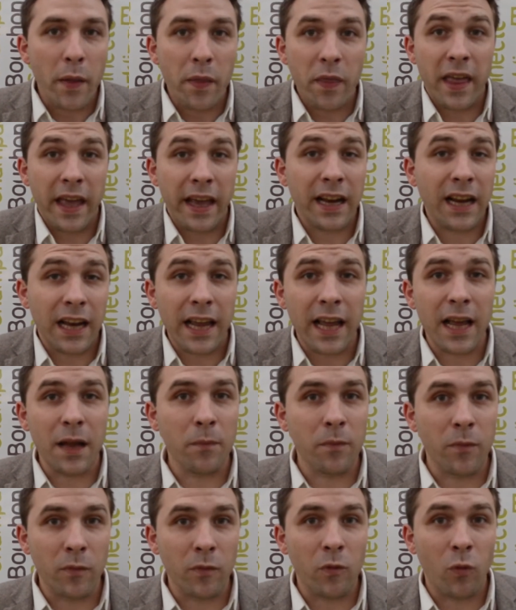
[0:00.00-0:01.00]
they
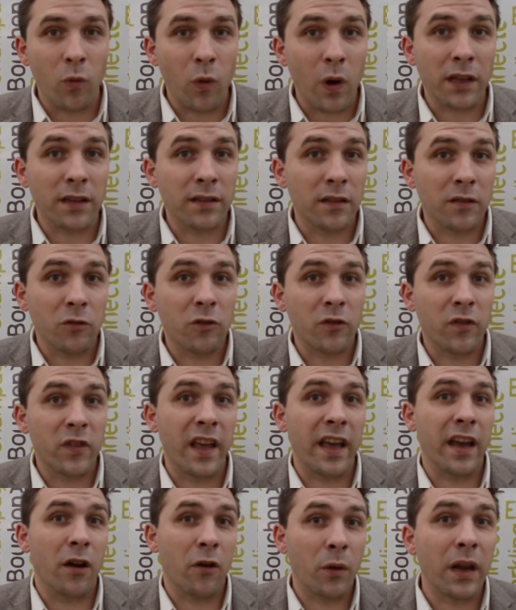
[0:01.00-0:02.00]
claim what
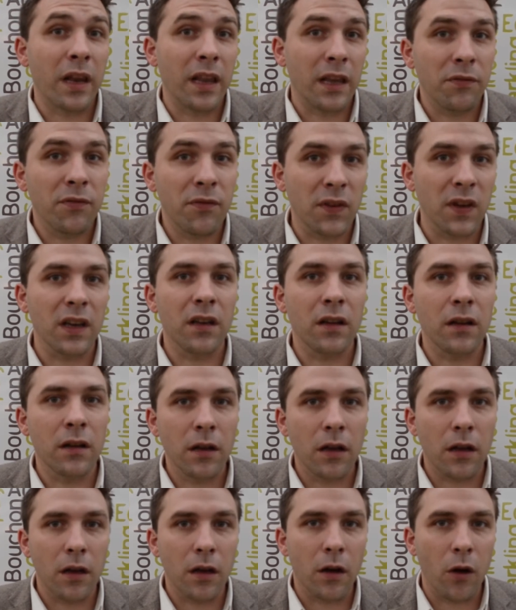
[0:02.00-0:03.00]
they really feel,
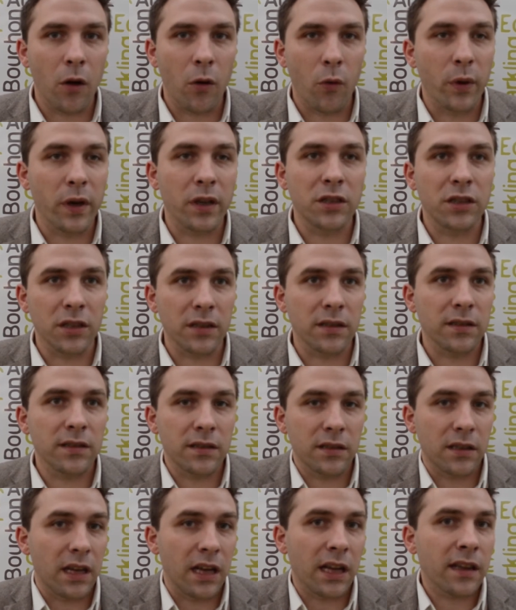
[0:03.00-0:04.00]
uh, which is
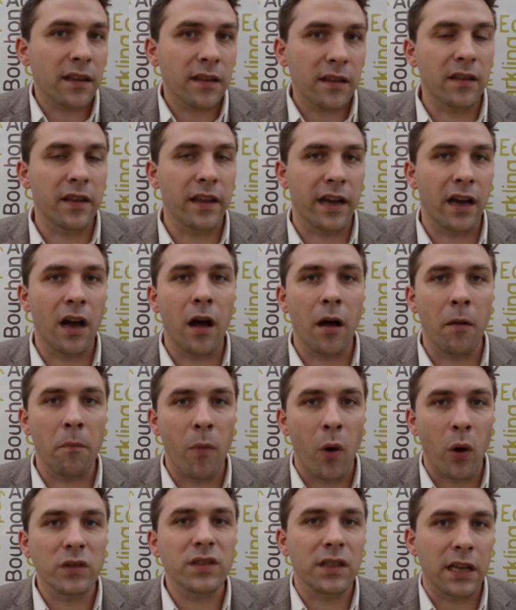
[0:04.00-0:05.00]
that they are
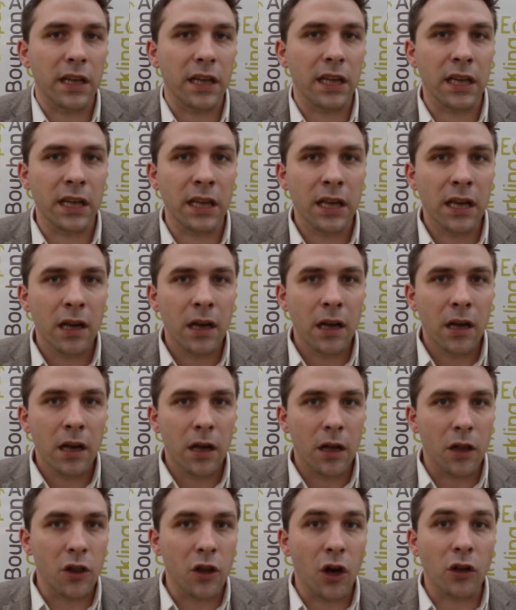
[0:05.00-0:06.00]
mostly
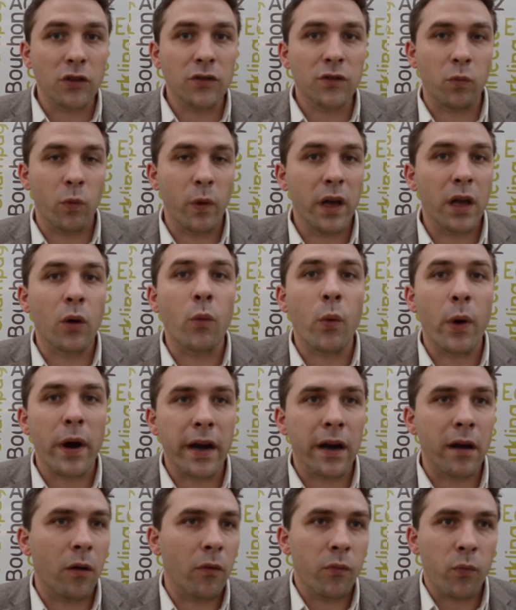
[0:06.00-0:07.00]
not well
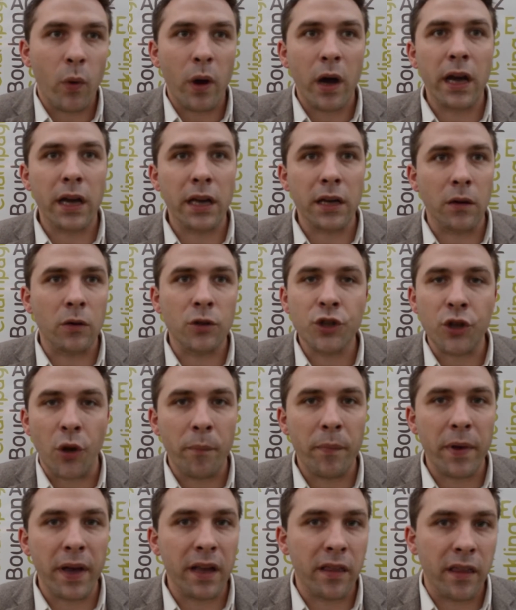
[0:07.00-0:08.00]
aware of wine or
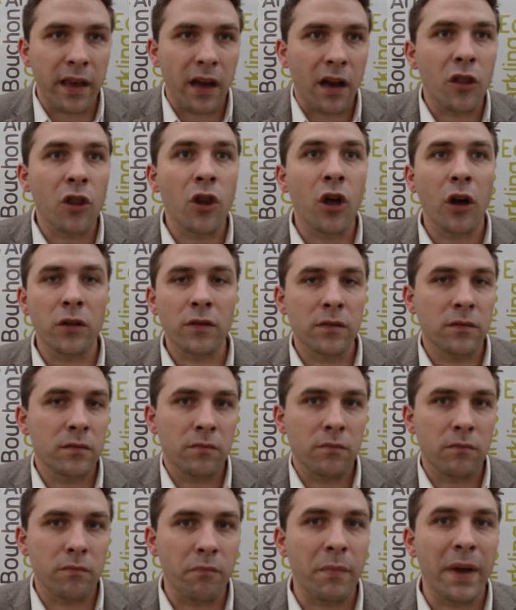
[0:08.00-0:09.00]
champagne. They are not
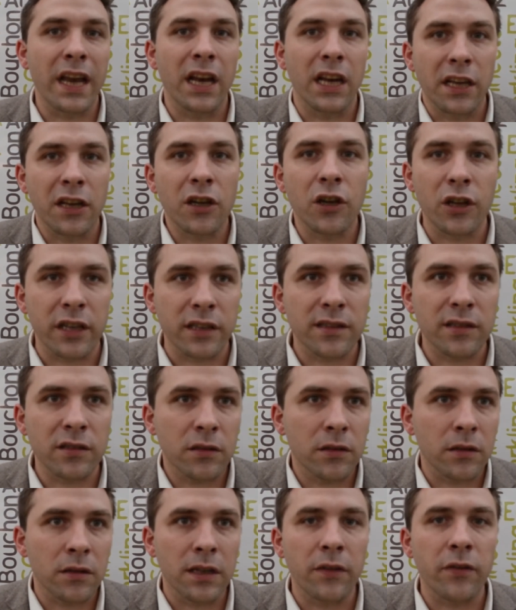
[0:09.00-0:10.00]
mainly
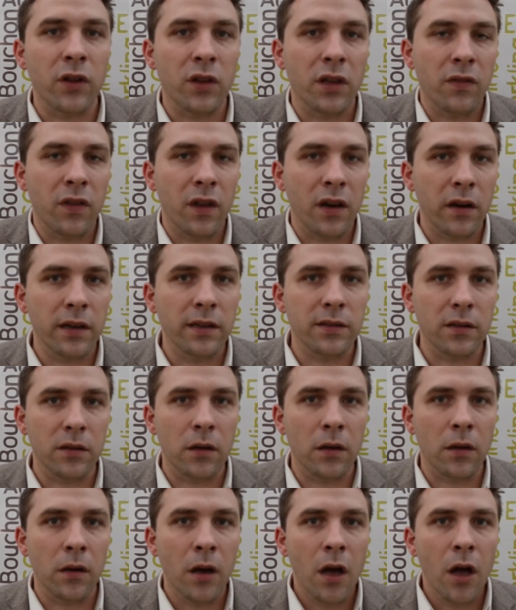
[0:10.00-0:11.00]
connoisseurs, even if there is
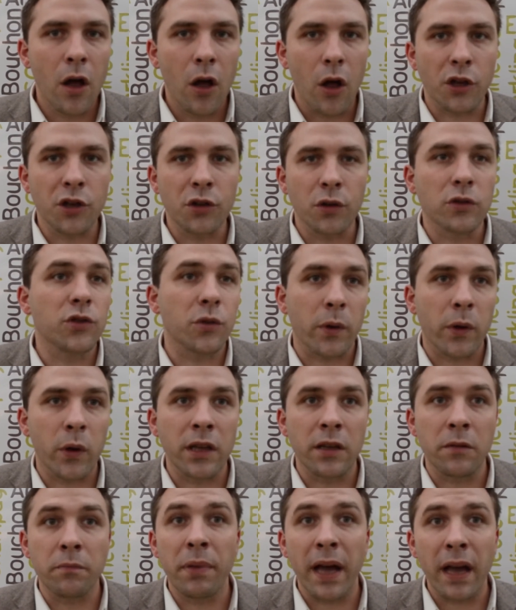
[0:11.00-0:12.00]
a, a
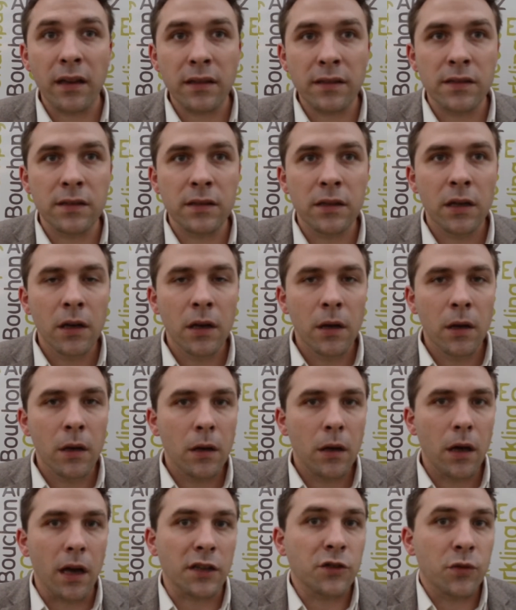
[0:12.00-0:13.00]
cultural impact.
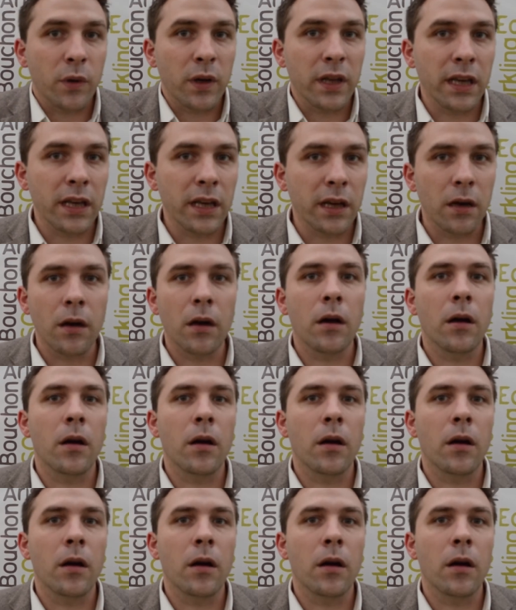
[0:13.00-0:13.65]
Actually, uh,